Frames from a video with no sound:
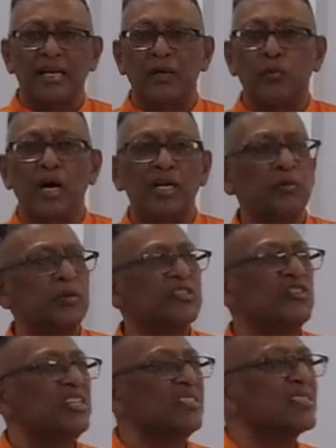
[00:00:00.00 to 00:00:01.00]
And what
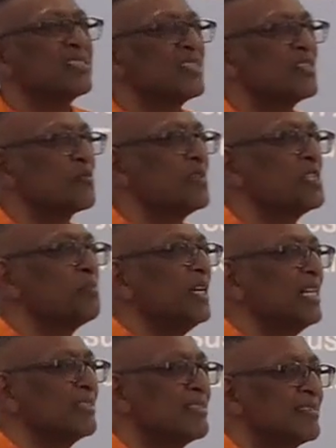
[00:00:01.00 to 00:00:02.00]
was Jesus'
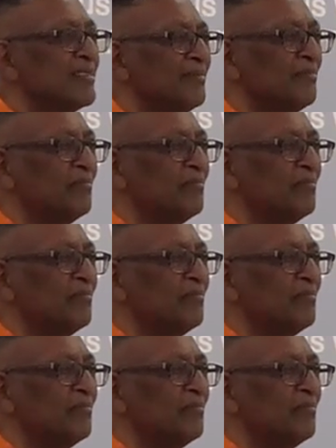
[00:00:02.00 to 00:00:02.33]
response?